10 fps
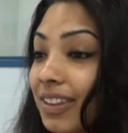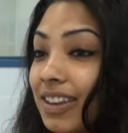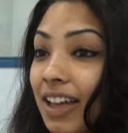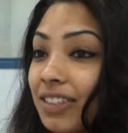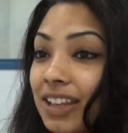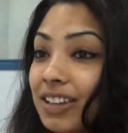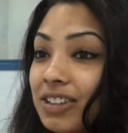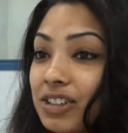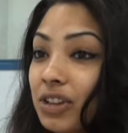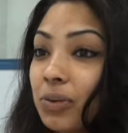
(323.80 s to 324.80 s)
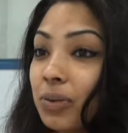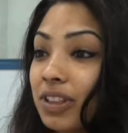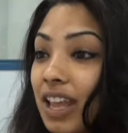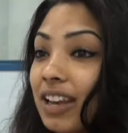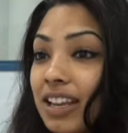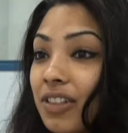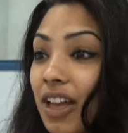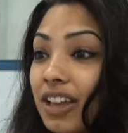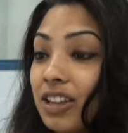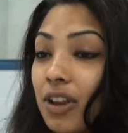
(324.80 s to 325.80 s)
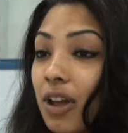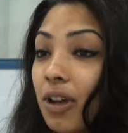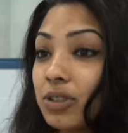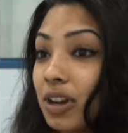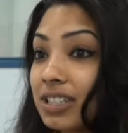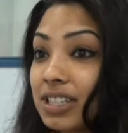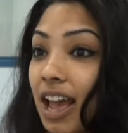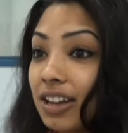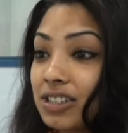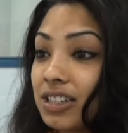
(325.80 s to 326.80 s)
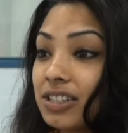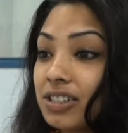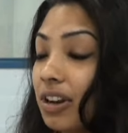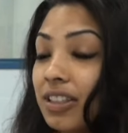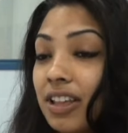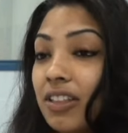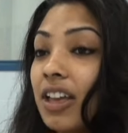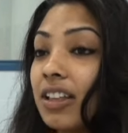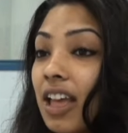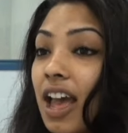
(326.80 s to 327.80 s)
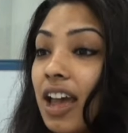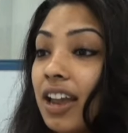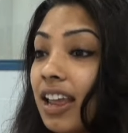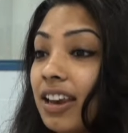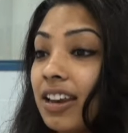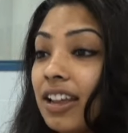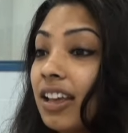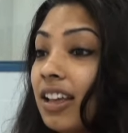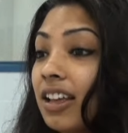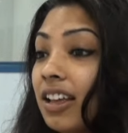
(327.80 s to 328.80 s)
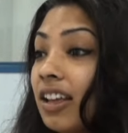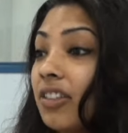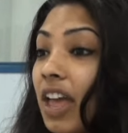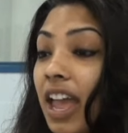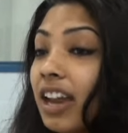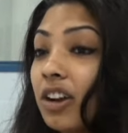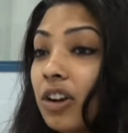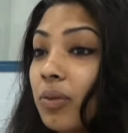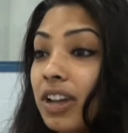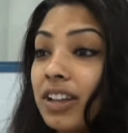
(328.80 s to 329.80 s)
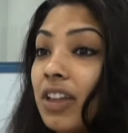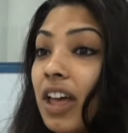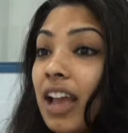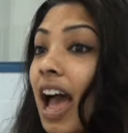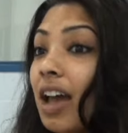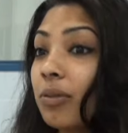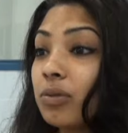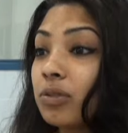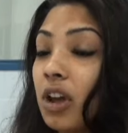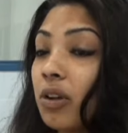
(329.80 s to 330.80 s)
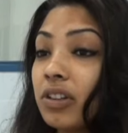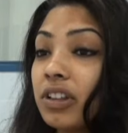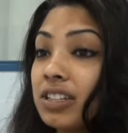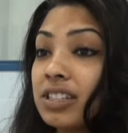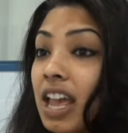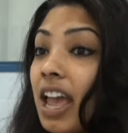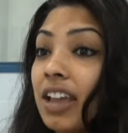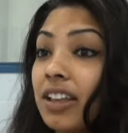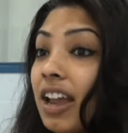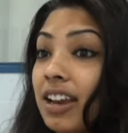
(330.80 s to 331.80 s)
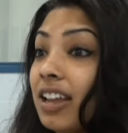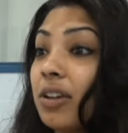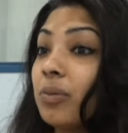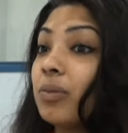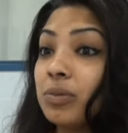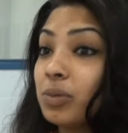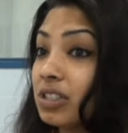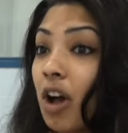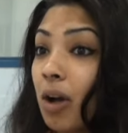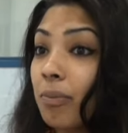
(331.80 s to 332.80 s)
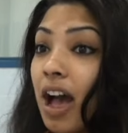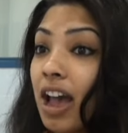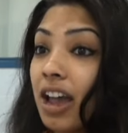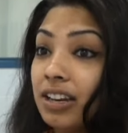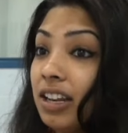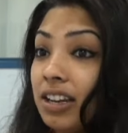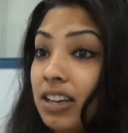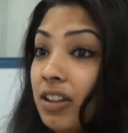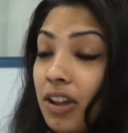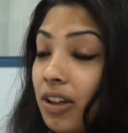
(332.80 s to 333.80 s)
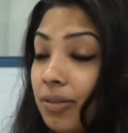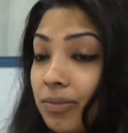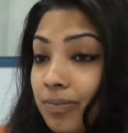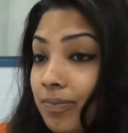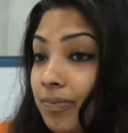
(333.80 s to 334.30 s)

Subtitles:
nothing to do with any, like, you know, transactions or anything like that. And the heroin, like, I will totally say that it was not mine. And, you know.